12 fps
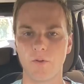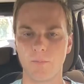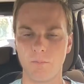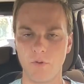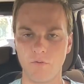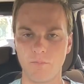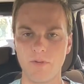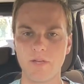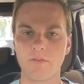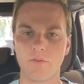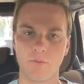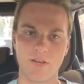
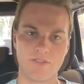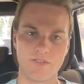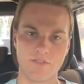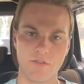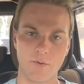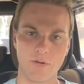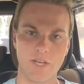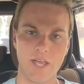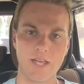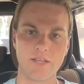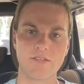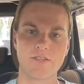movement. The rest is
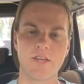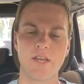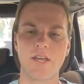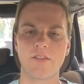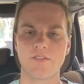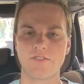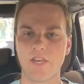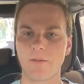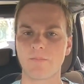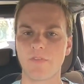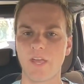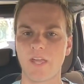lowercase. The same
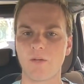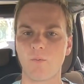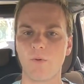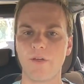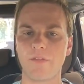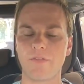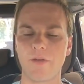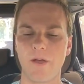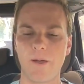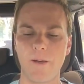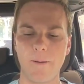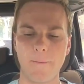thing with
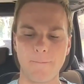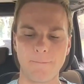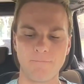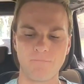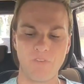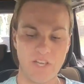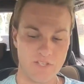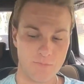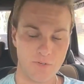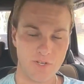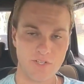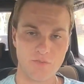
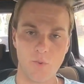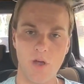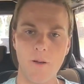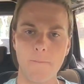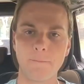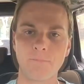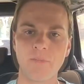Facebook as well.